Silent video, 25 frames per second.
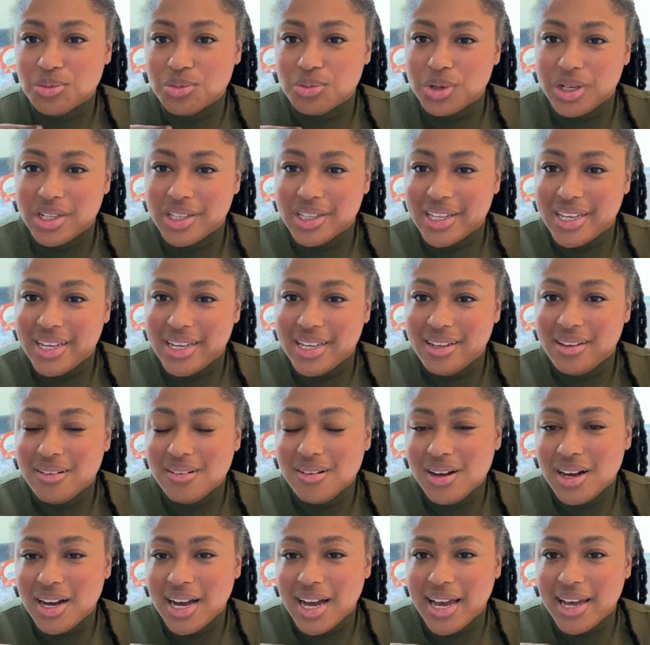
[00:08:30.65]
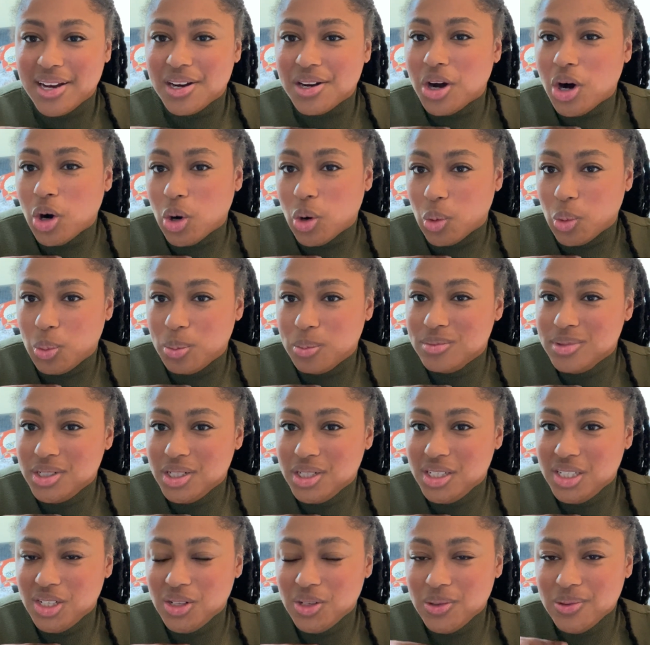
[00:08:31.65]
really at home
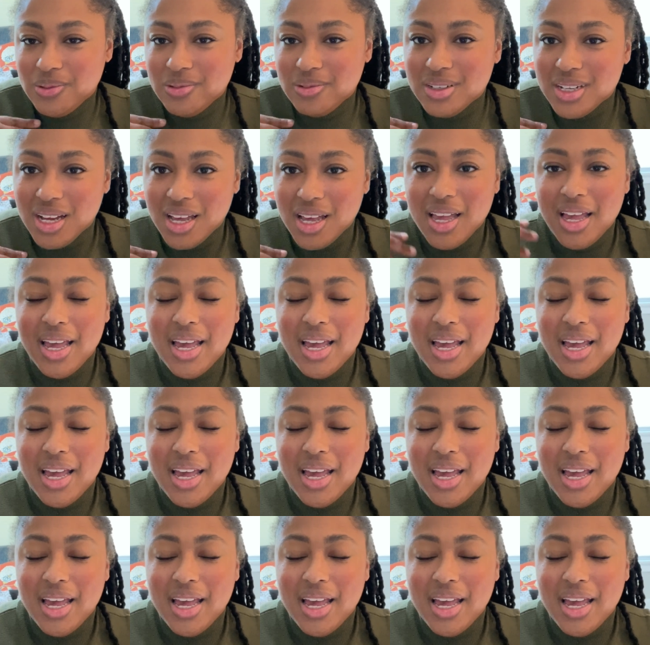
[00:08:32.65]
to you,